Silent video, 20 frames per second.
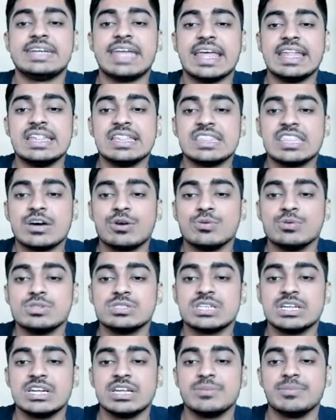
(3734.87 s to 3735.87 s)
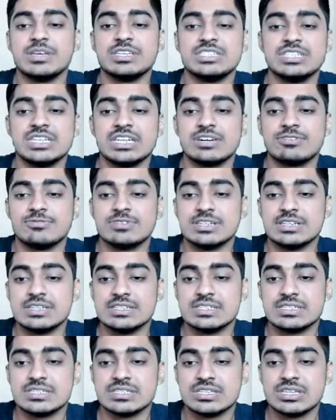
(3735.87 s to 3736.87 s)
10,000 machine
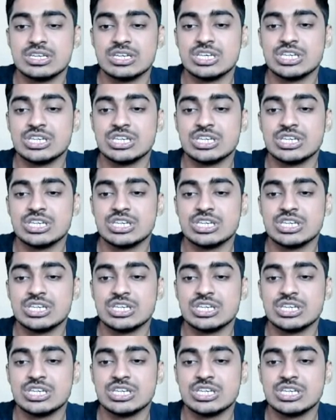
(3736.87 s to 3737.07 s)
hours.